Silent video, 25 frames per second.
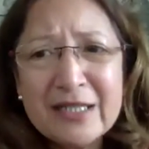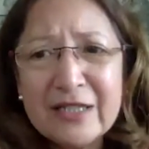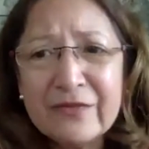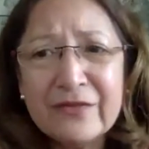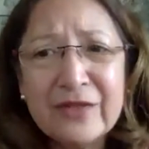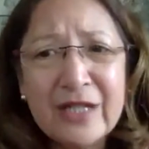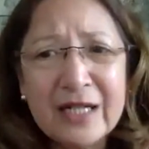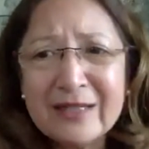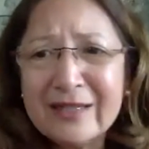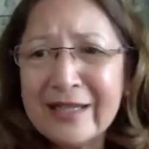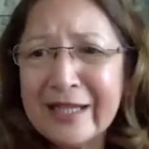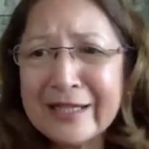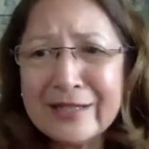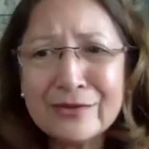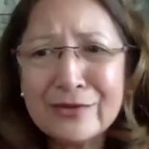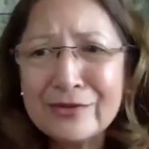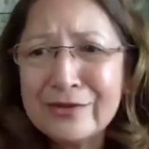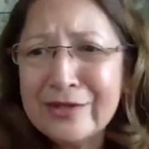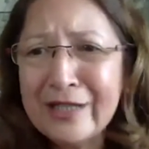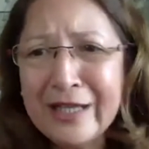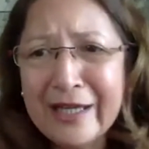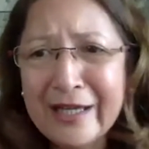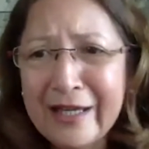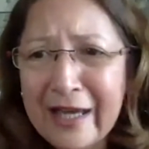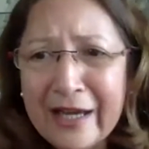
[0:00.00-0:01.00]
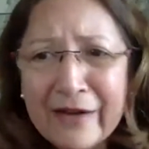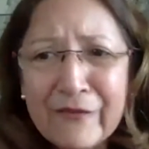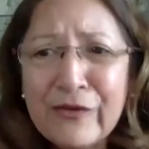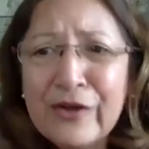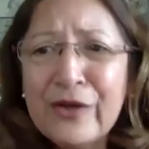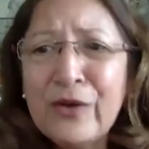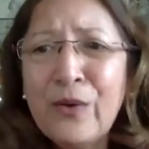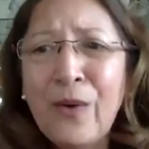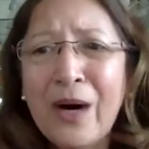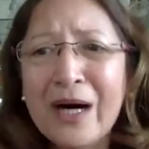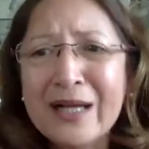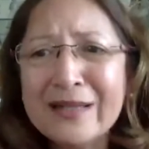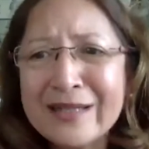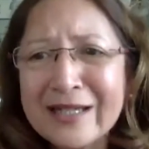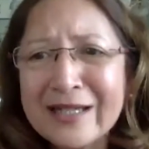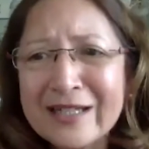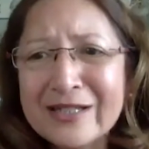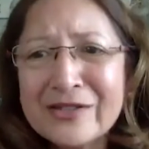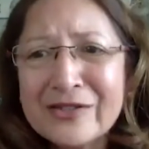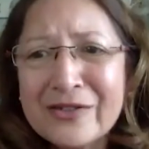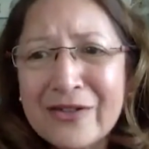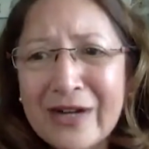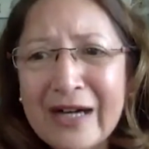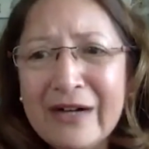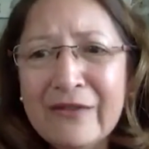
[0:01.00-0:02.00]
not like today everyone can
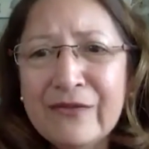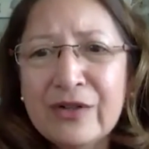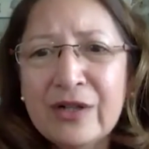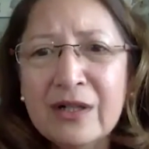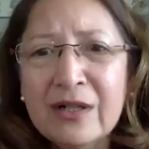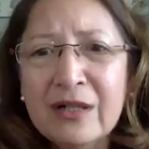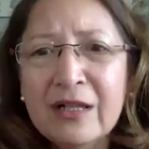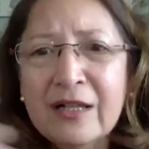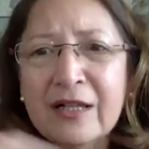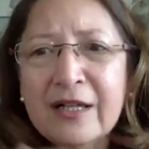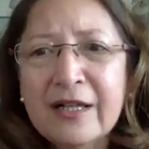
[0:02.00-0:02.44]
travel,